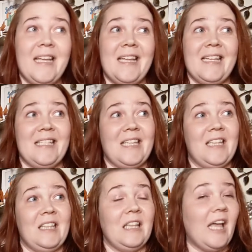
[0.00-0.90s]
Is it
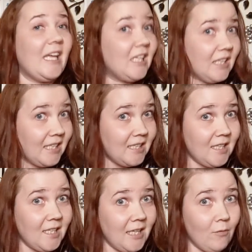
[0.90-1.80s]
likely
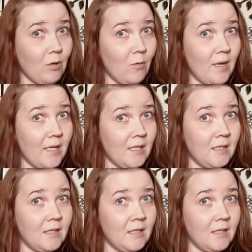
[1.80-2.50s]
that he will win?